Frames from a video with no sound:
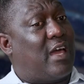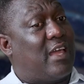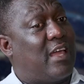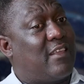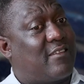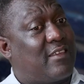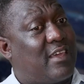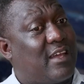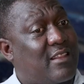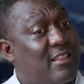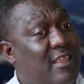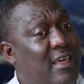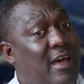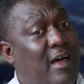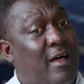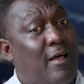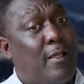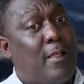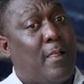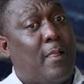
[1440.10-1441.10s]
Guys get
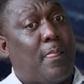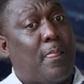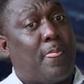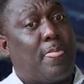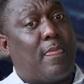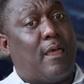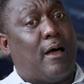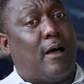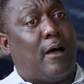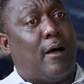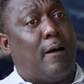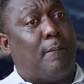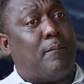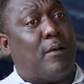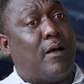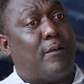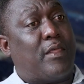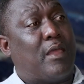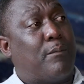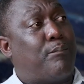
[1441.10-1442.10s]
there,
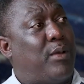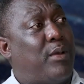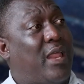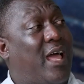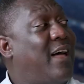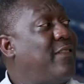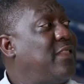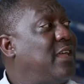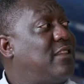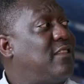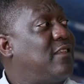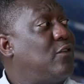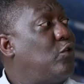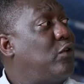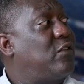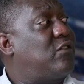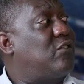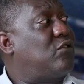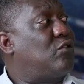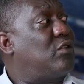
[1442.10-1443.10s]
they play, and yet
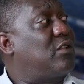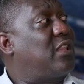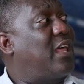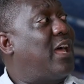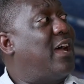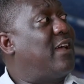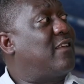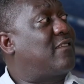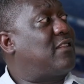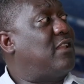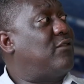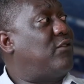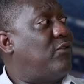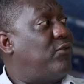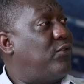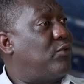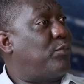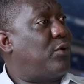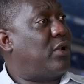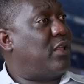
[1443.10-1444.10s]
the US is not the highest level
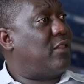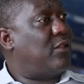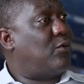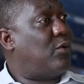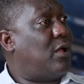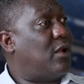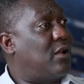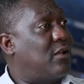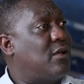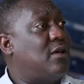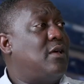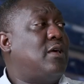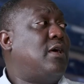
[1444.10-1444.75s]
of football in the world.